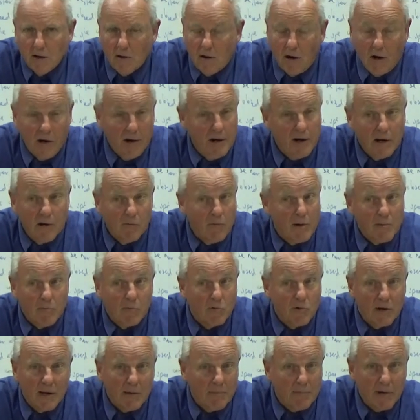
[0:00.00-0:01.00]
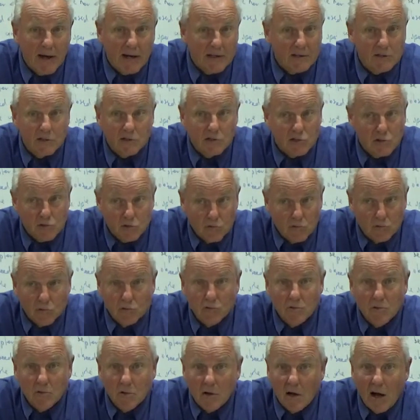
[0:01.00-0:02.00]
I don't know when we'll get back to
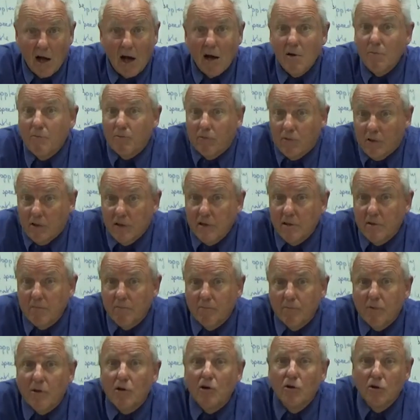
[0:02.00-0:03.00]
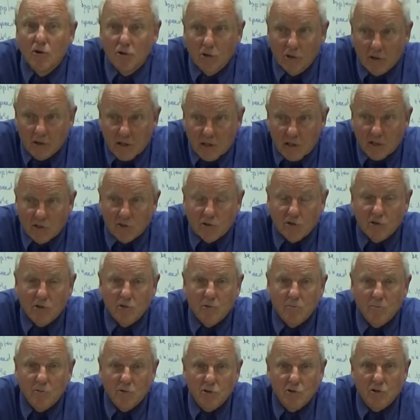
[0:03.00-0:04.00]
school, hopefully early in
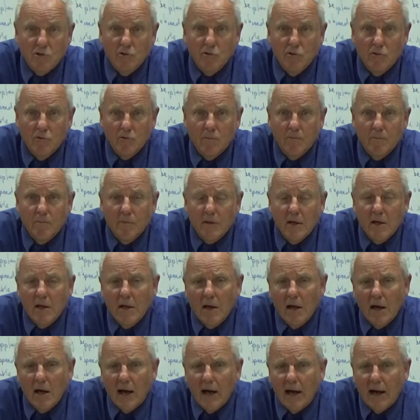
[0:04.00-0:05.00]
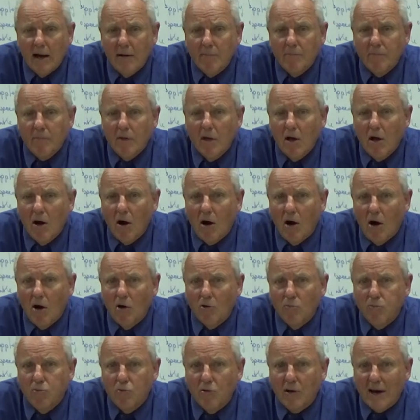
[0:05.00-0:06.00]
term 2.
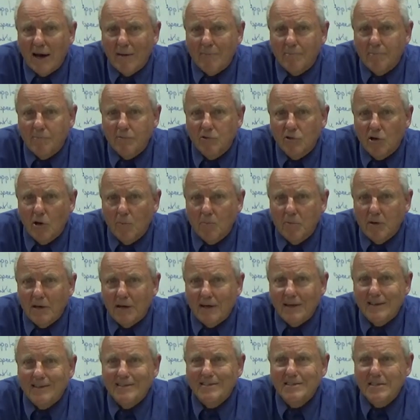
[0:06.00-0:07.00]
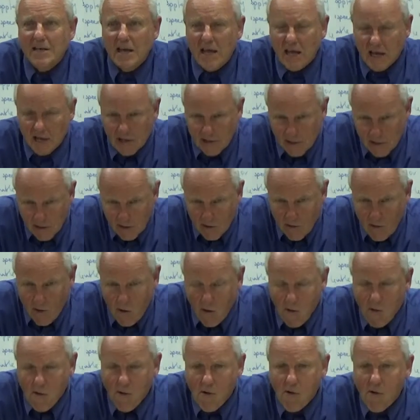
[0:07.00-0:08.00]
I'll put up topic 10
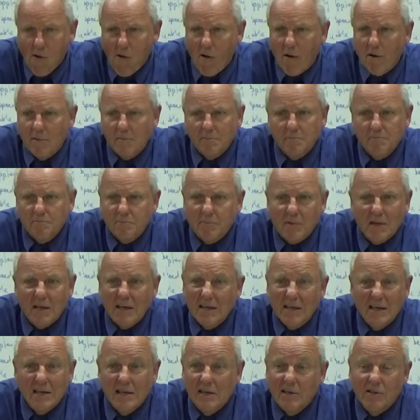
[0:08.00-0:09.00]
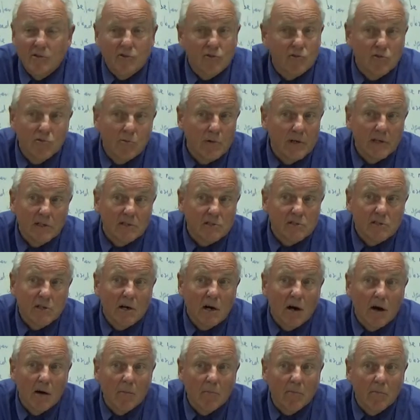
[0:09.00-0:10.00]
in 2 weeks'
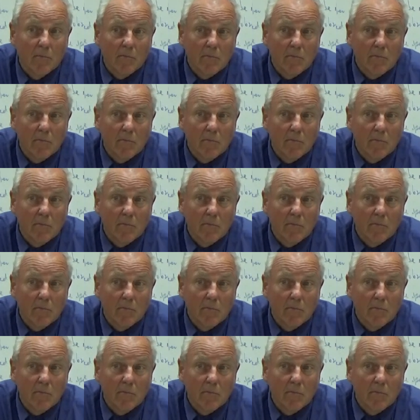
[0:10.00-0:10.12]
time.